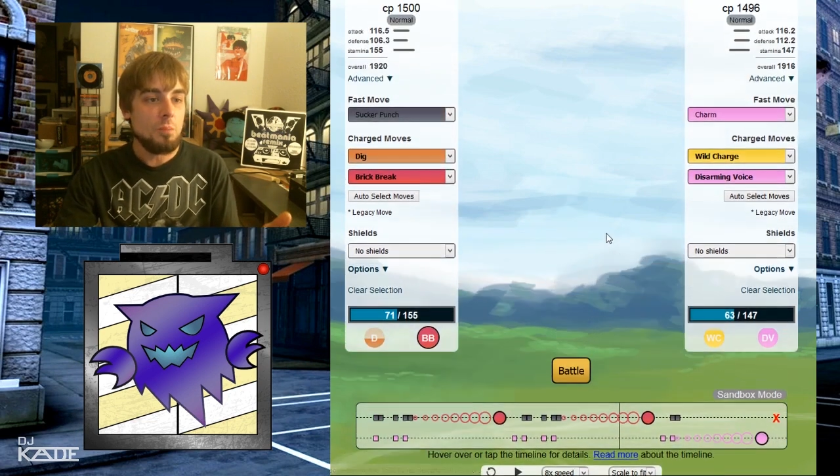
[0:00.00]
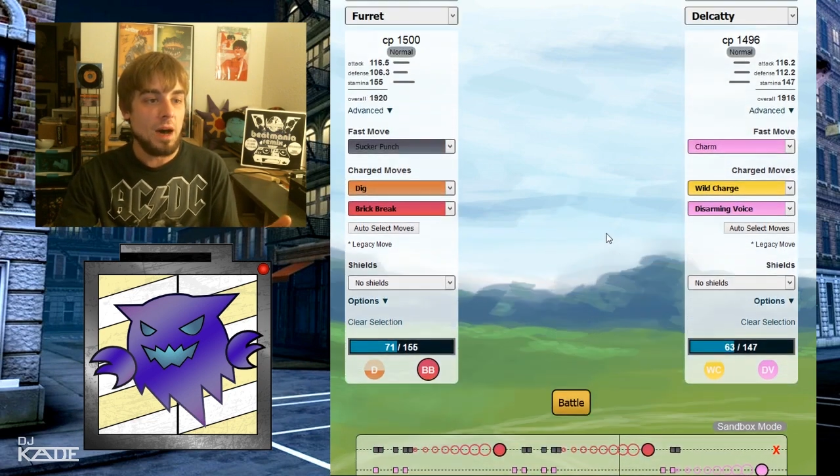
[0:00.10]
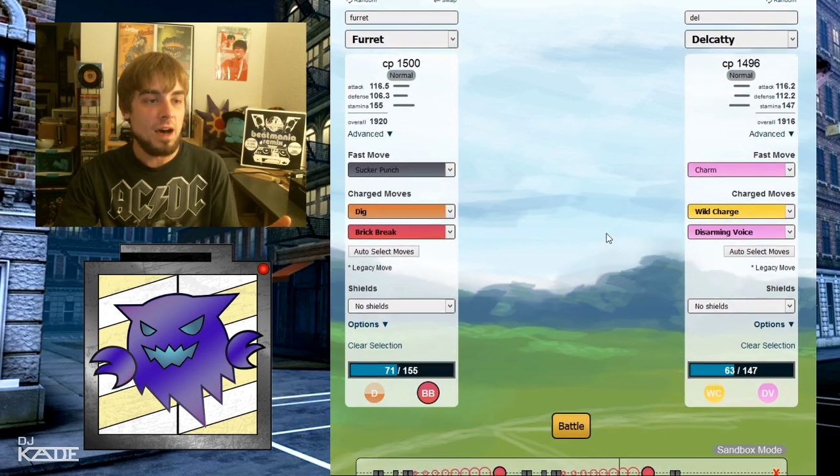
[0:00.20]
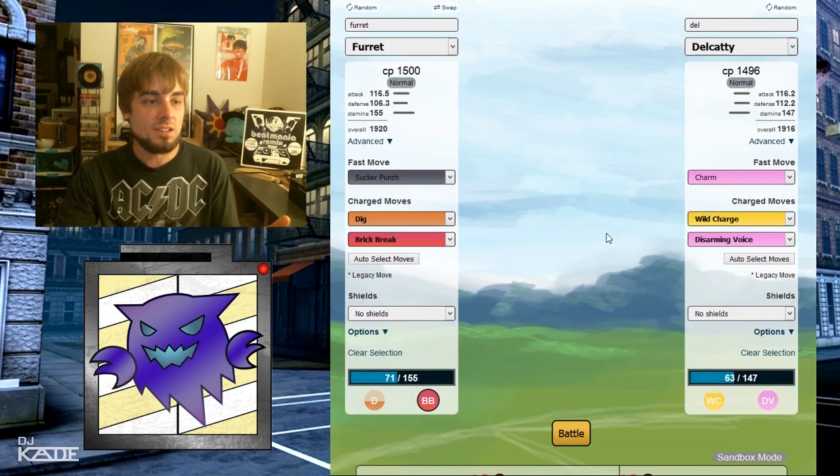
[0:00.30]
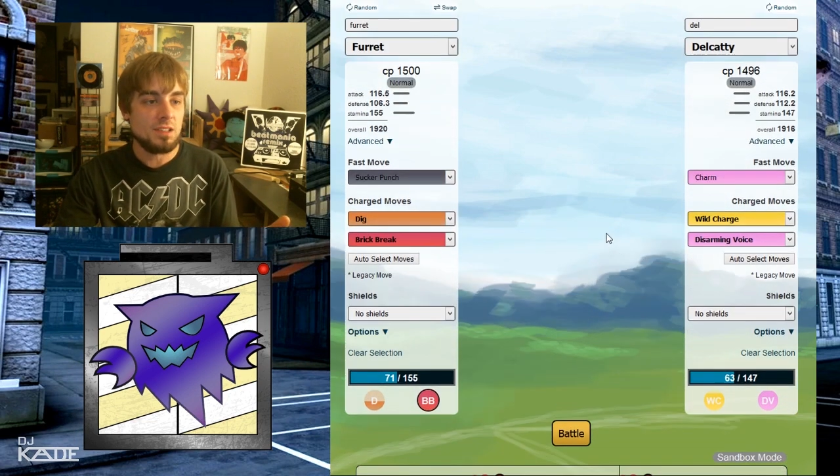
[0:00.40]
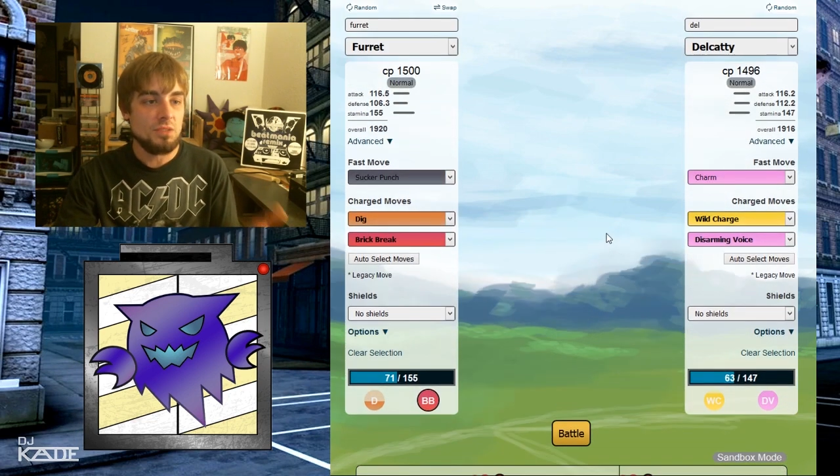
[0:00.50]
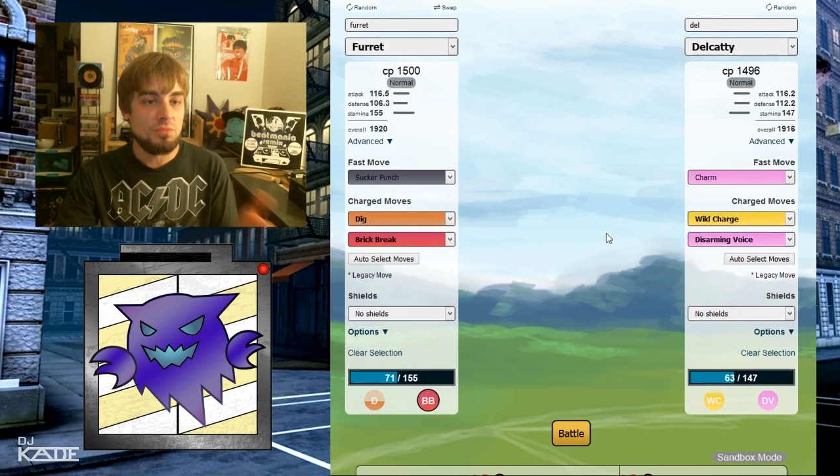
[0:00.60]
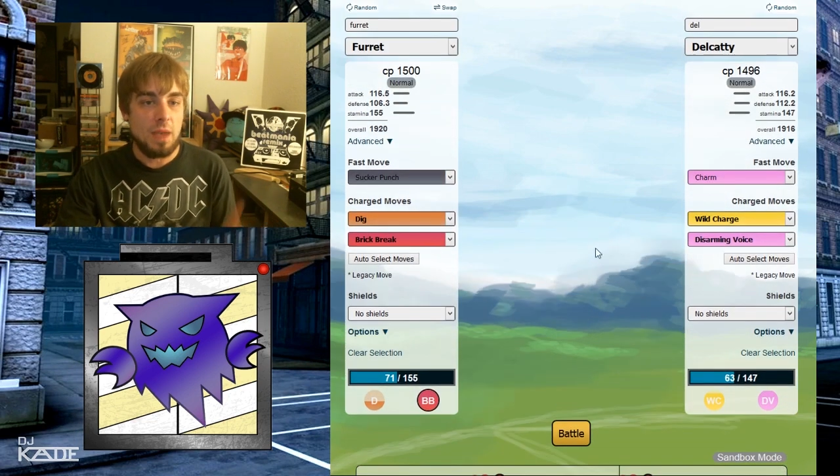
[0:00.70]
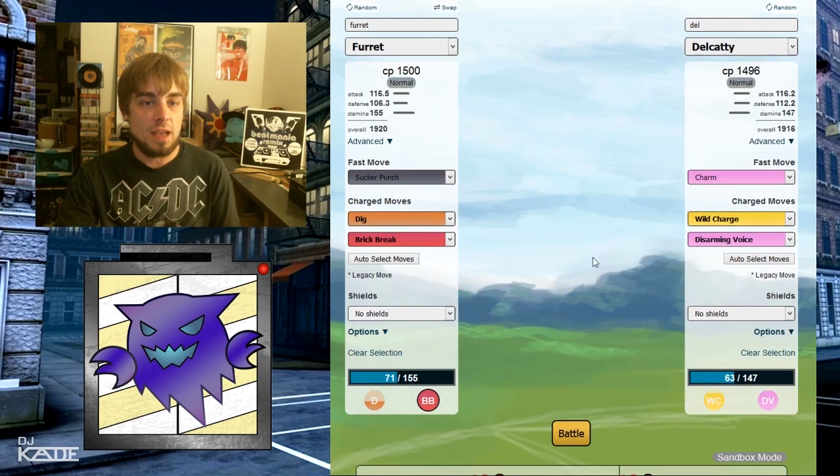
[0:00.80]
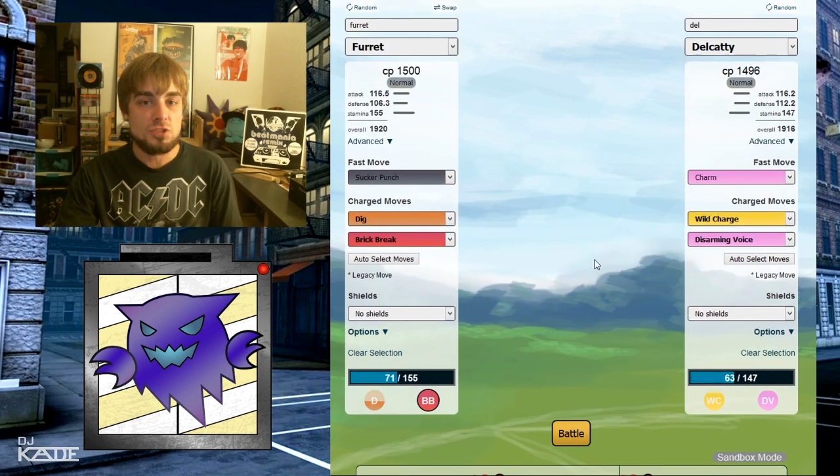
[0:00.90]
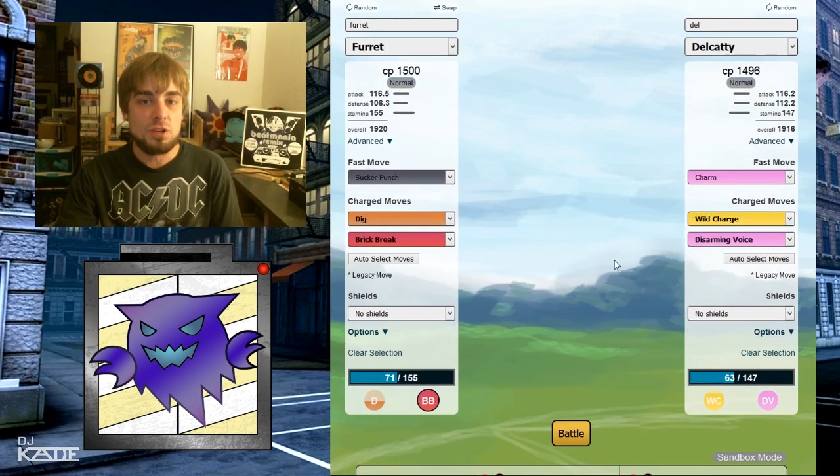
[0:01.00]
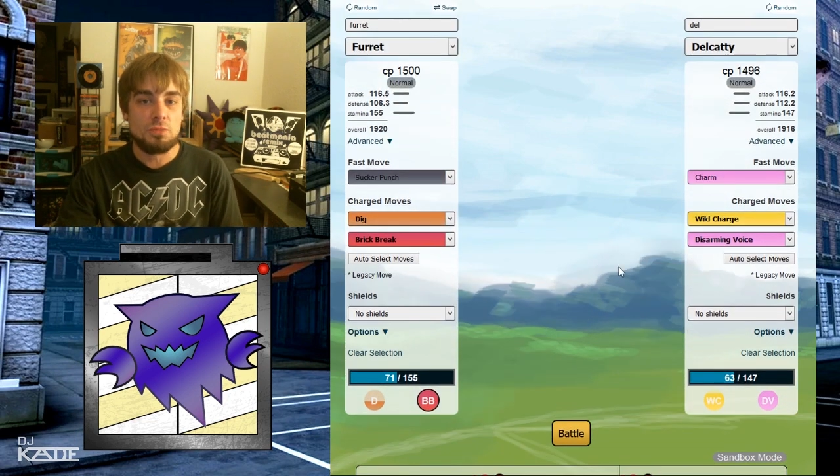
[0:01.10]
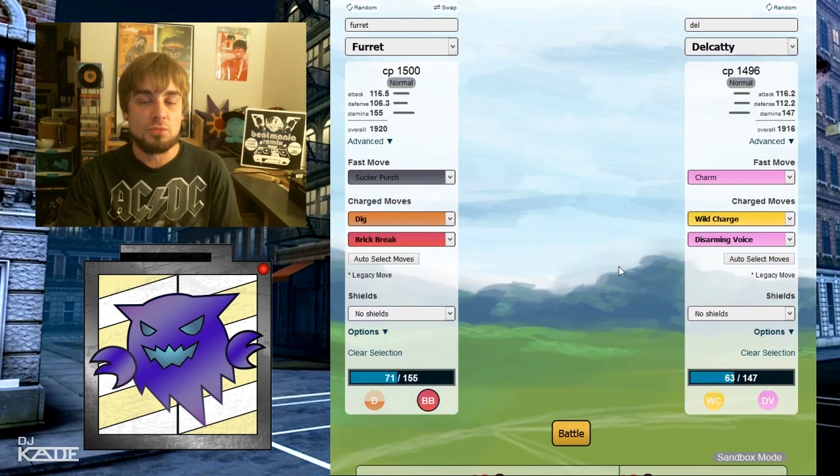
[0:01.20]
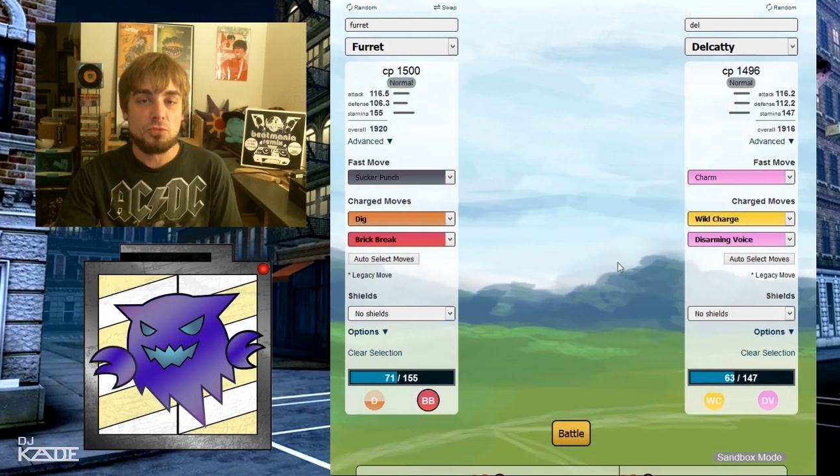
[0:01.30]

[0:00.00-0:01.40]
positive matchup